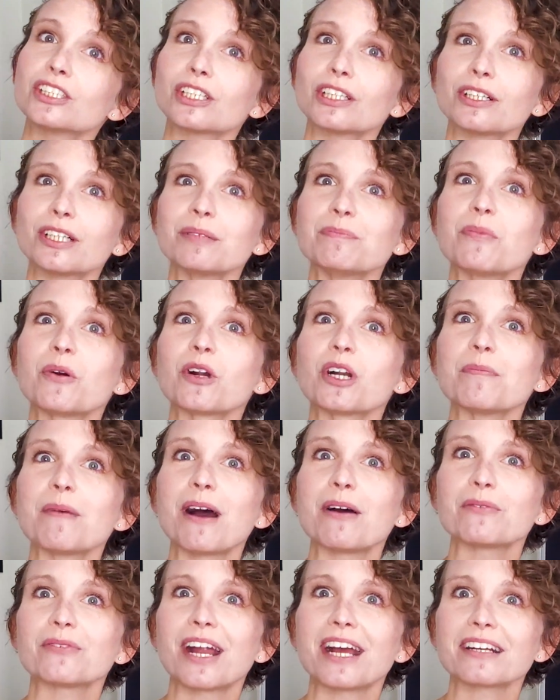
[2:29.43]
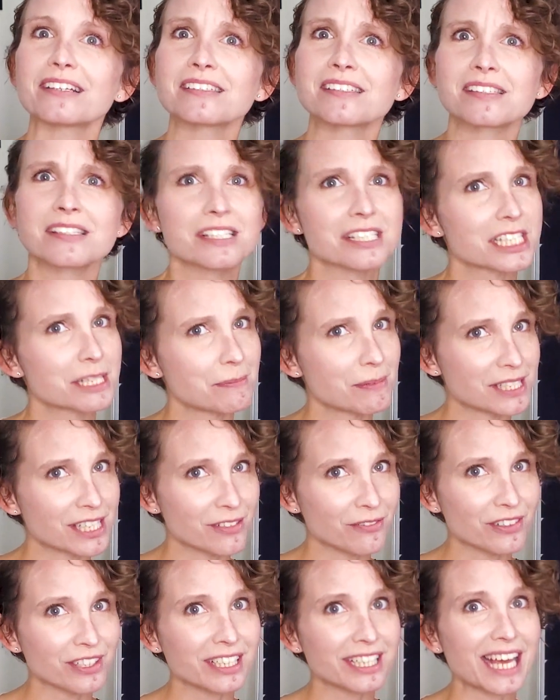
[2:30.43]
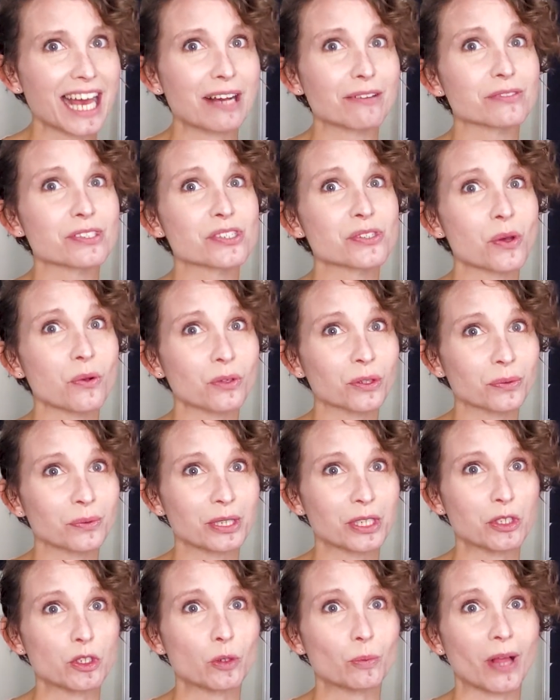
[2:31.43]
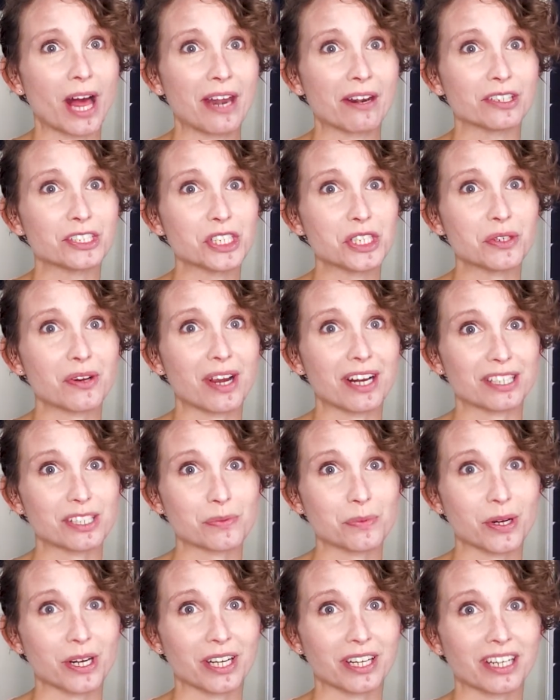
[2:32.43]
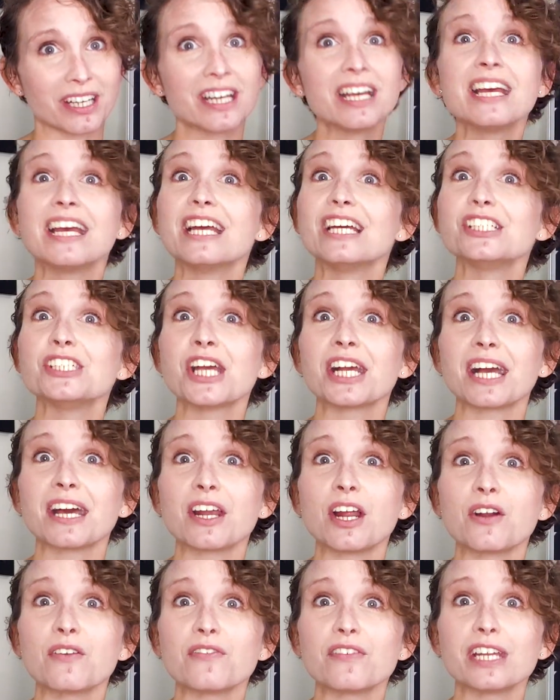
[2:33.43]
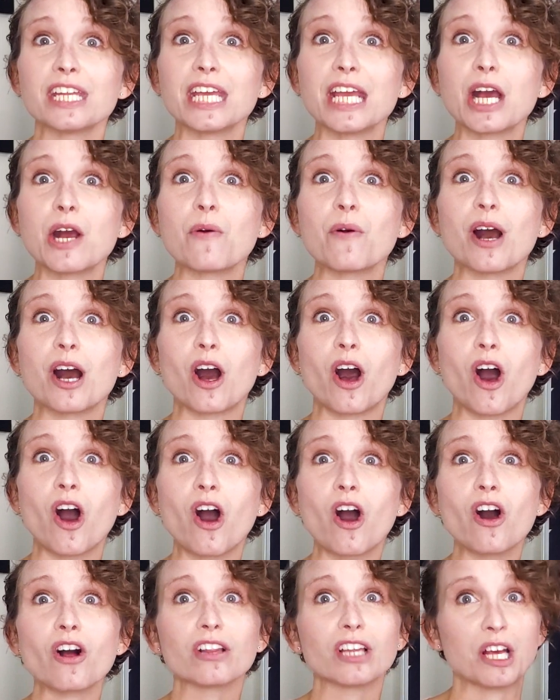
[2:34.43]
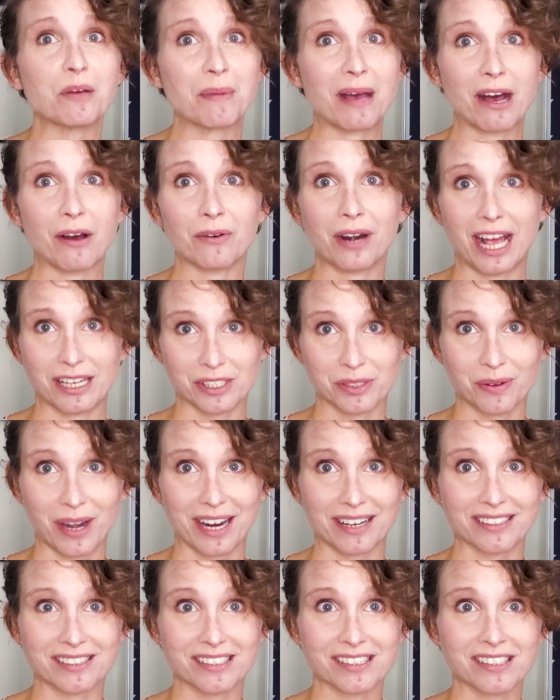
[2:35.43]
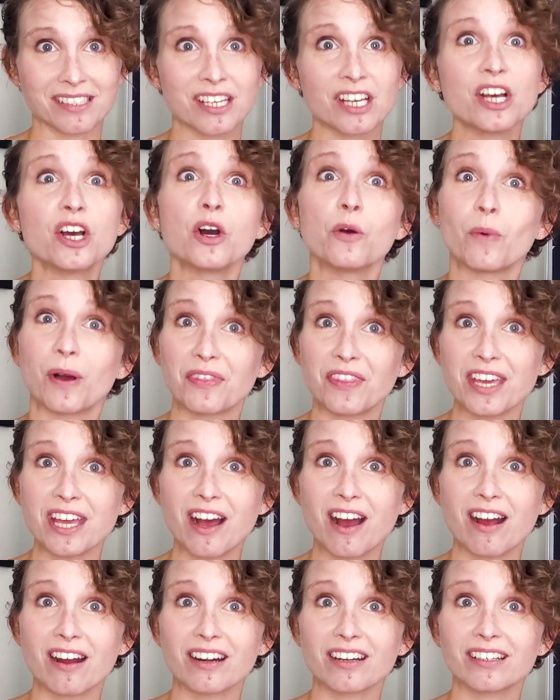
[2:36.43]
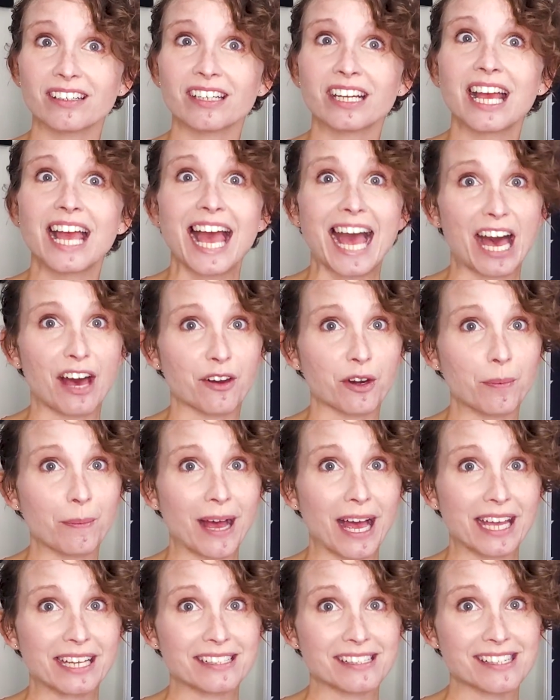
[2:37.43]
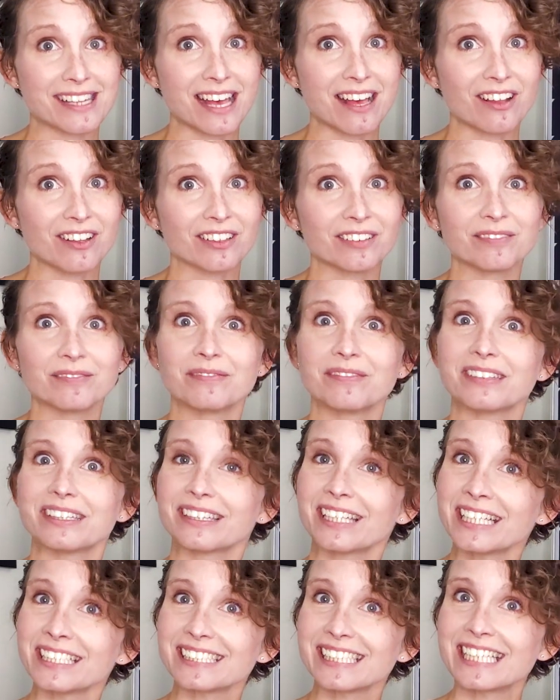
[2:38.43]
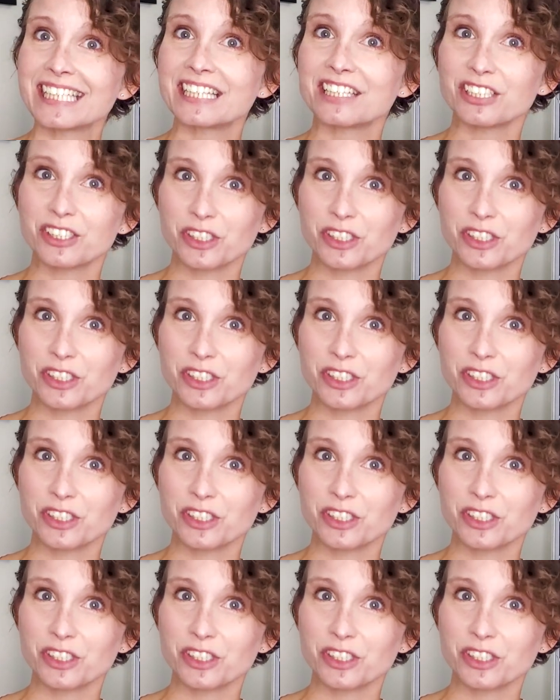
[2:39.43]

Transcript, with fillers: To learn more about RECs, specifically how solar renewable energy credits work, check out our video all about SRECs, what they are, how to buy and sell, linked in the